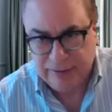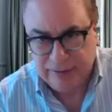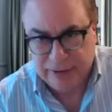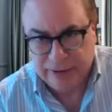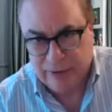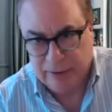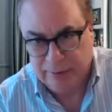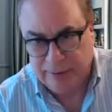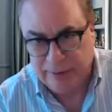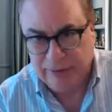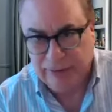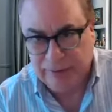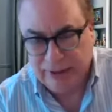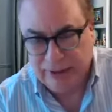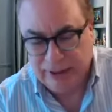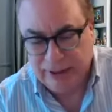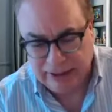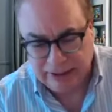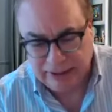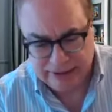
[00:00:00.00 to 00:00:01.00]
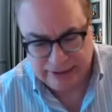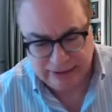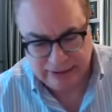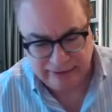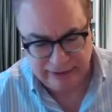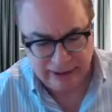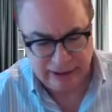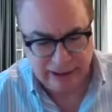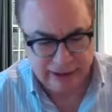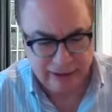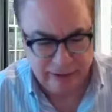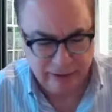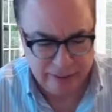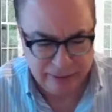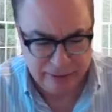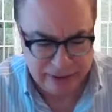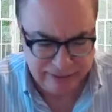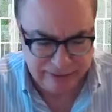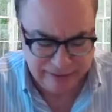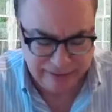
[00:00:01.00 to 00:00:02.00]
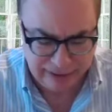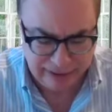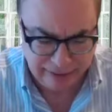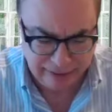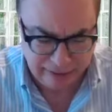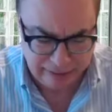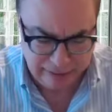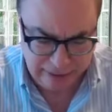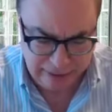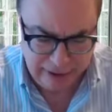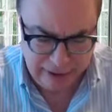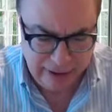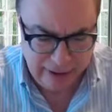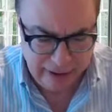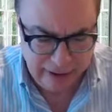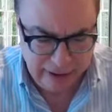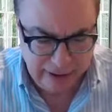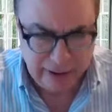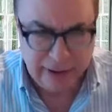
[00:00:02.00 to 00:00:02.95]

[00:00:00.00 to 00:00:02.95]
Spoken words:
which won't be repeating itself. I don't believe either in